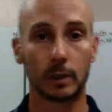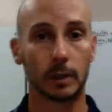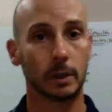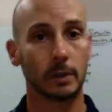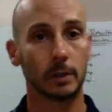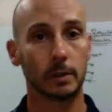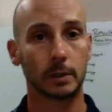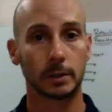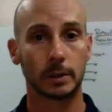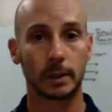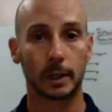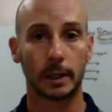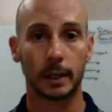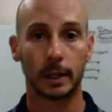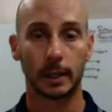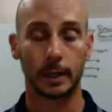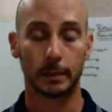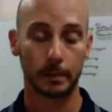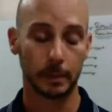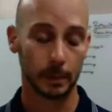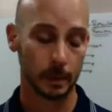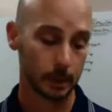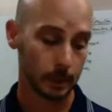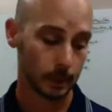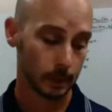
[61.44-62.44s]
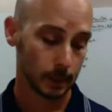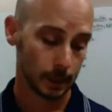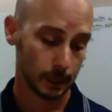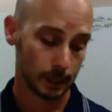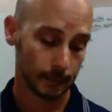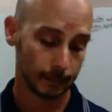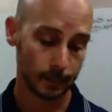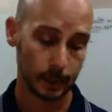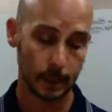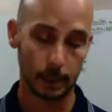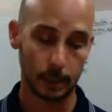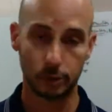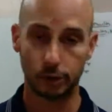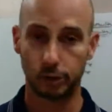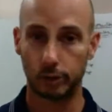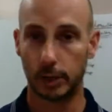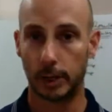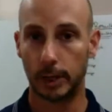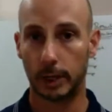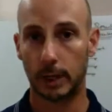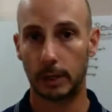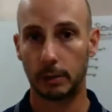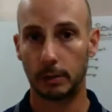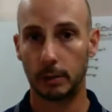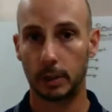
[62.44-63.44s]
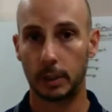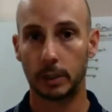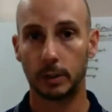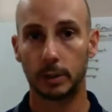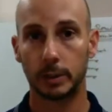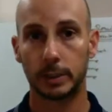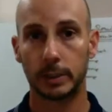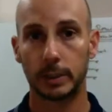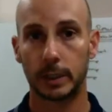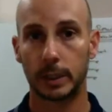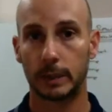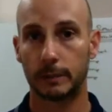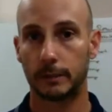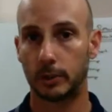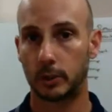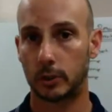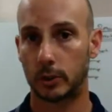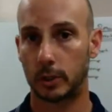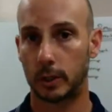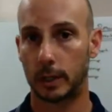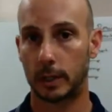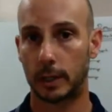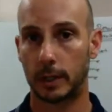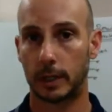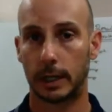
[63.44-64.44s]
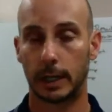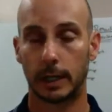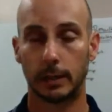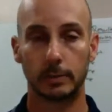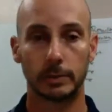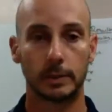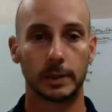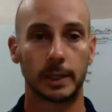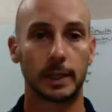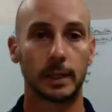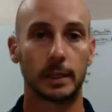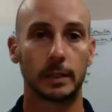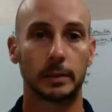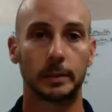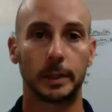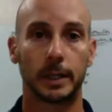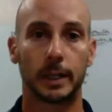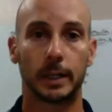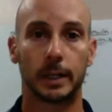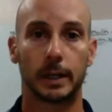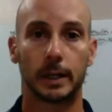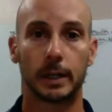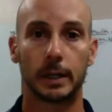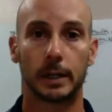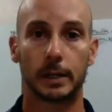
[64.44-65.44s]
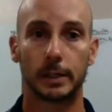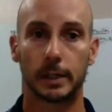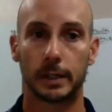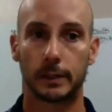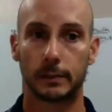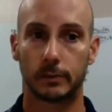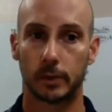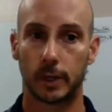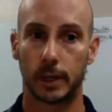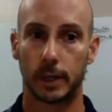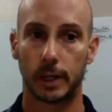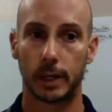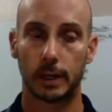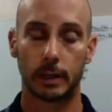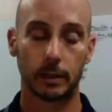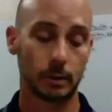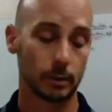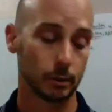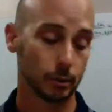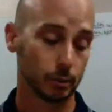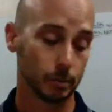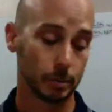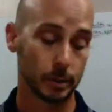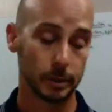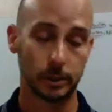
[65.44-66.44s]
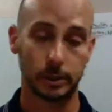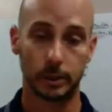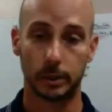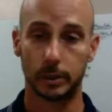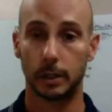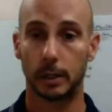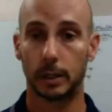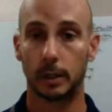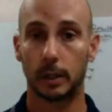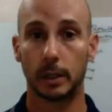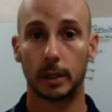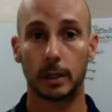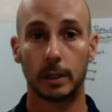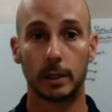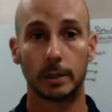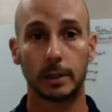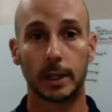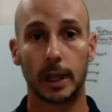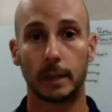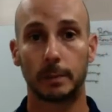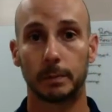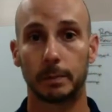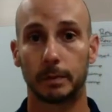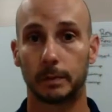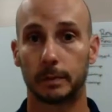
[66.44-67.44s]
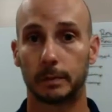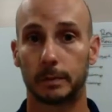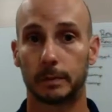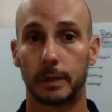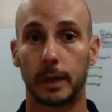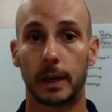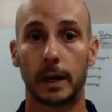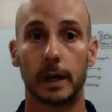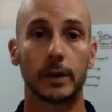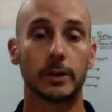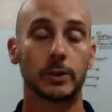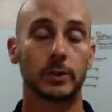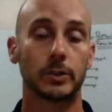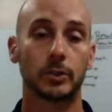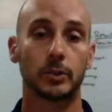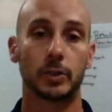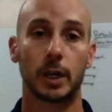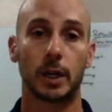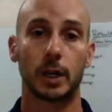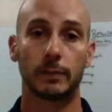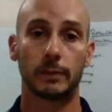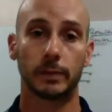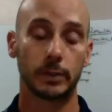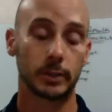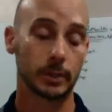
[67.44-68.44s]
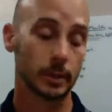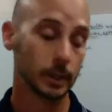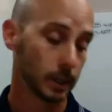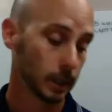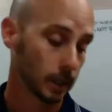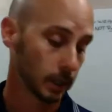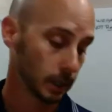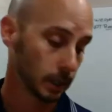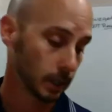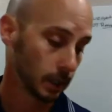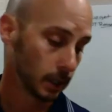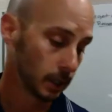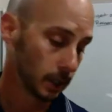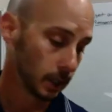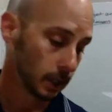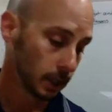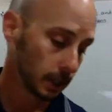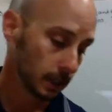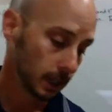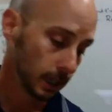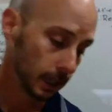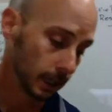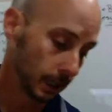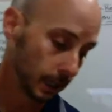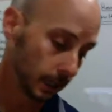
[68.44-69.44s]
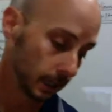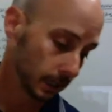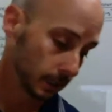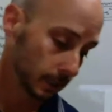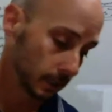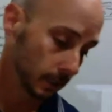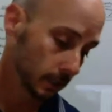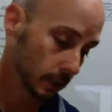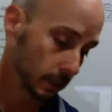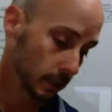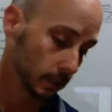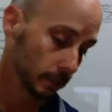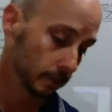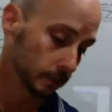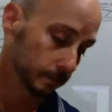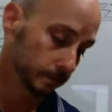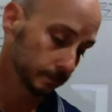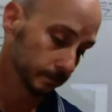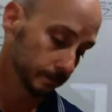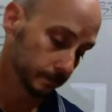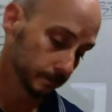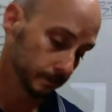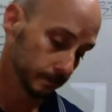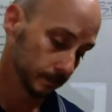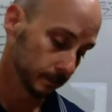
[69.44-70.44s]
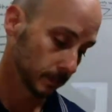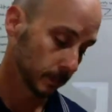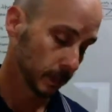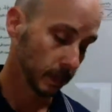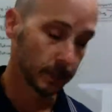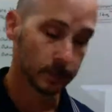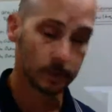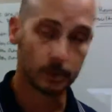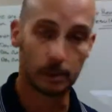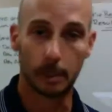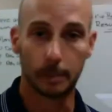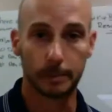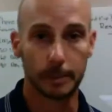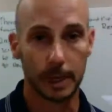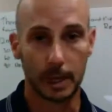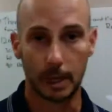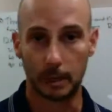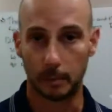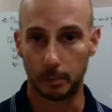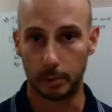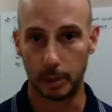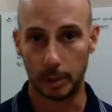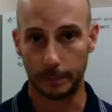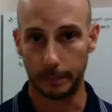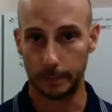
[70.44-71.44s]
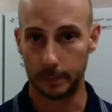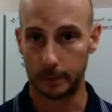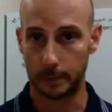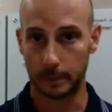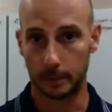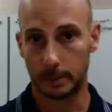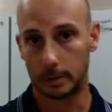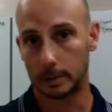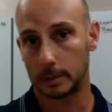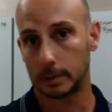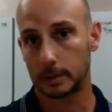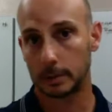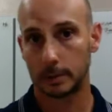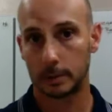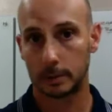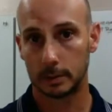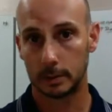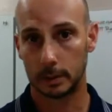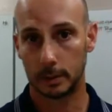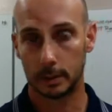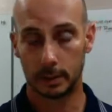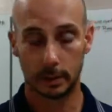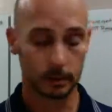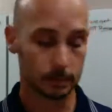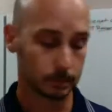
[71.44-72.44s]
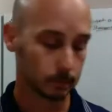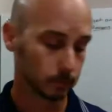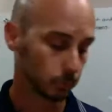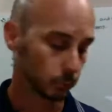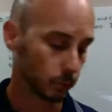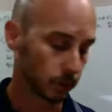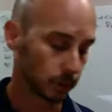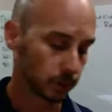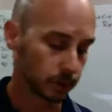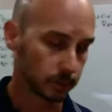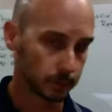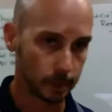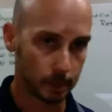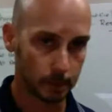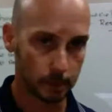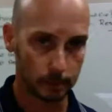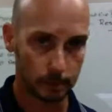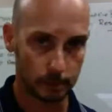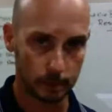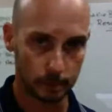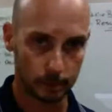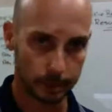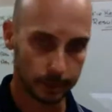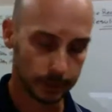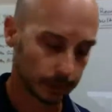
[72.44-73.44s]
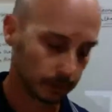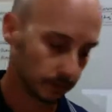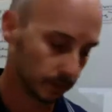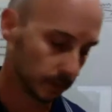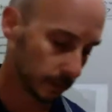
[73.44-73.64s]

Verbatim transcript: long time, I've now tried out Hogan's, I've tried out TaylorMade irons, I've tried out a whole bunch of other type of irons and drivers, and um, it's all a matter of preference, uh, with small degrees of